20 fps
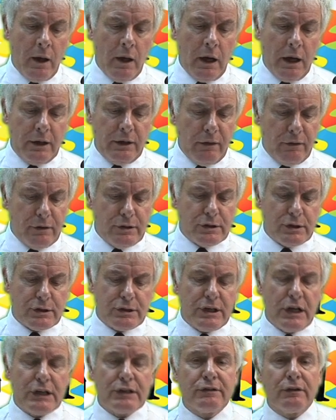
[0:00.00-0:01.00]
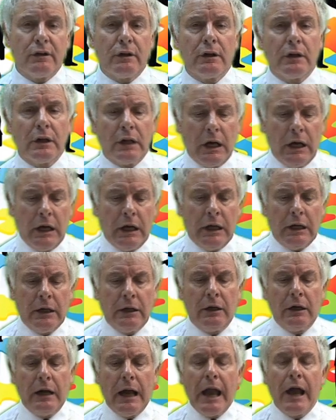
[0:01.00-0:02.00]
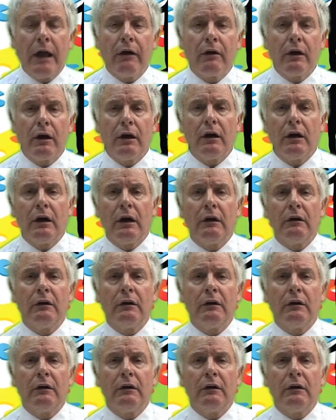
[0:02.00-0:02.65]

Another successful area